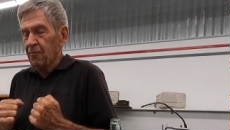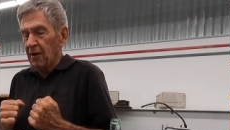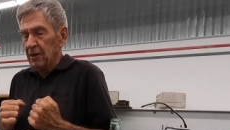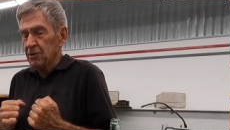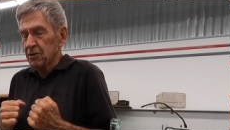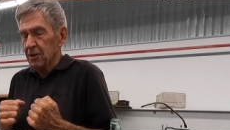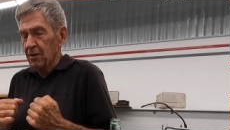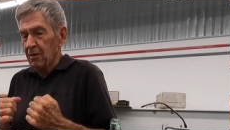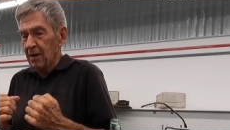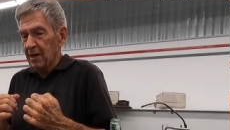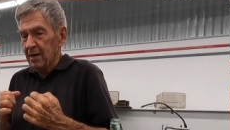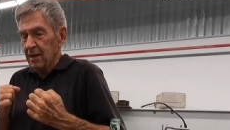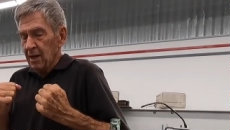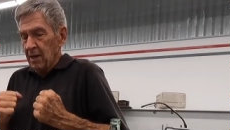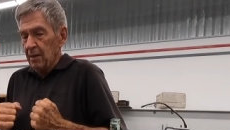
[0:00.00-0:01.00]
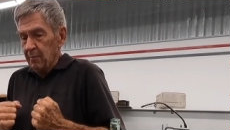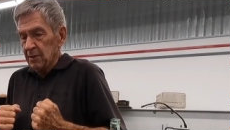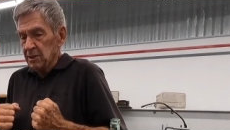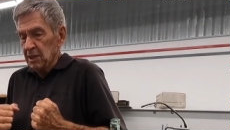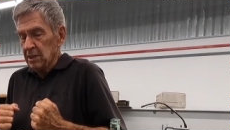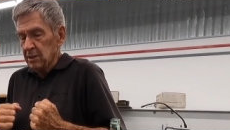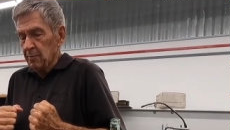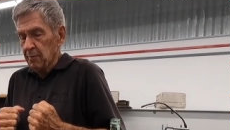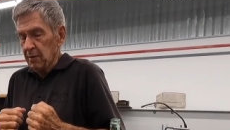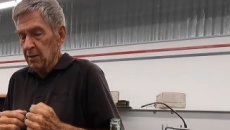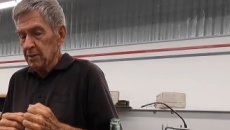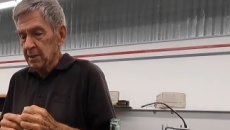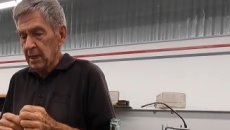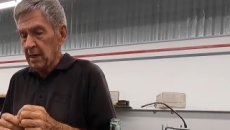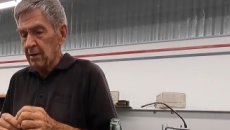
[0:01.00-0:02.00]
faster you go like that. Let me cinch up a little
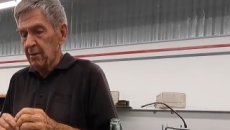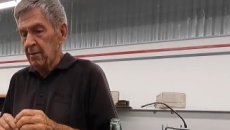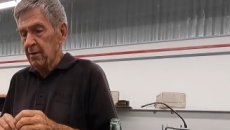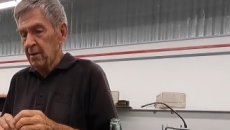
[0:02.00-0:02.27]
tighter.